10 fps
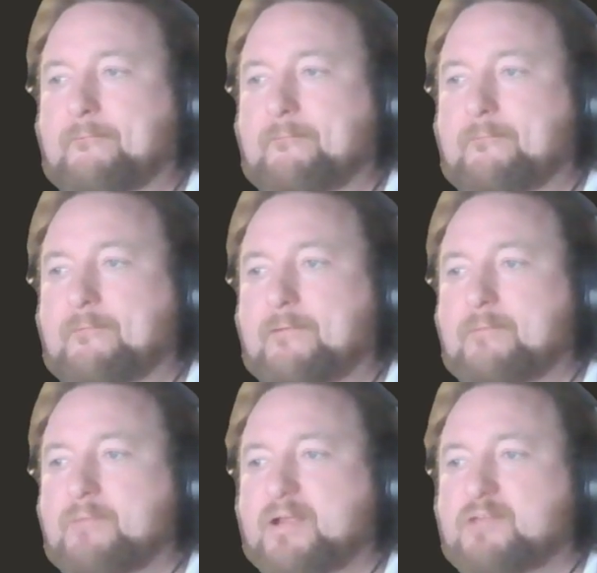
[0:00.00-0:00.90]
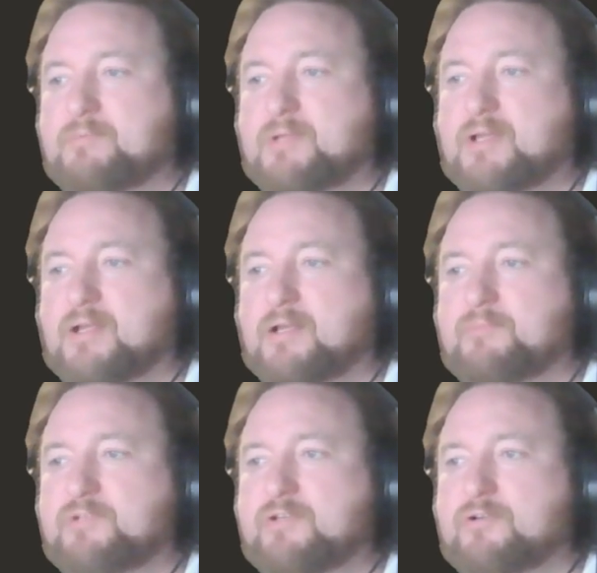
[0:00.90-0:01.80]
I guess maybe the king comes
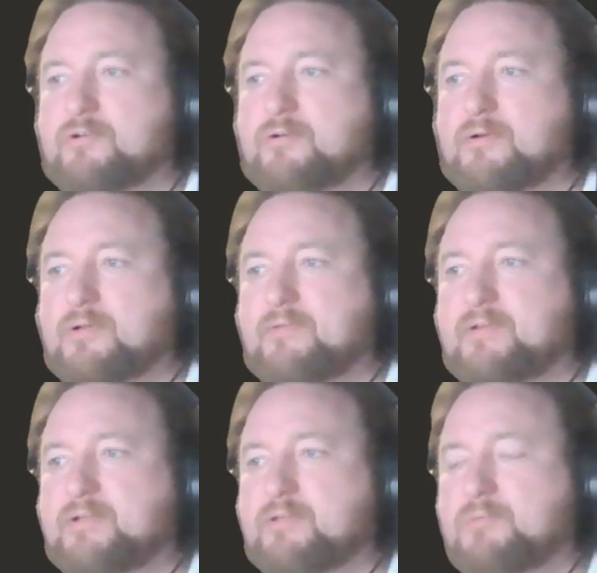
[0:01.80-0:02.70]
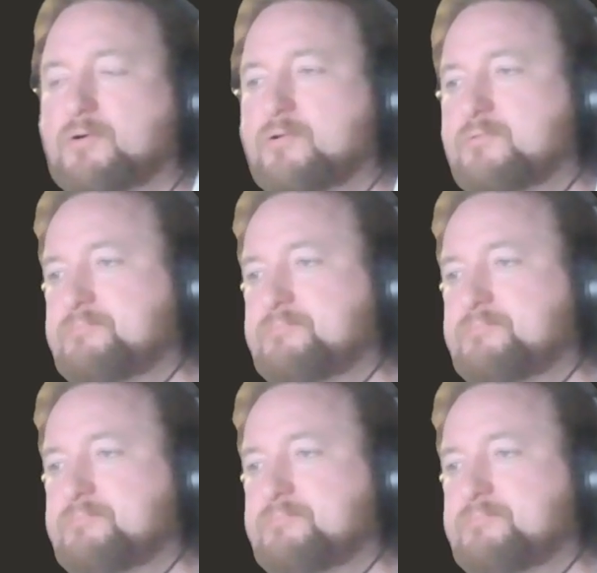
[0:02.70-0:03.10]
here, defending this pawn.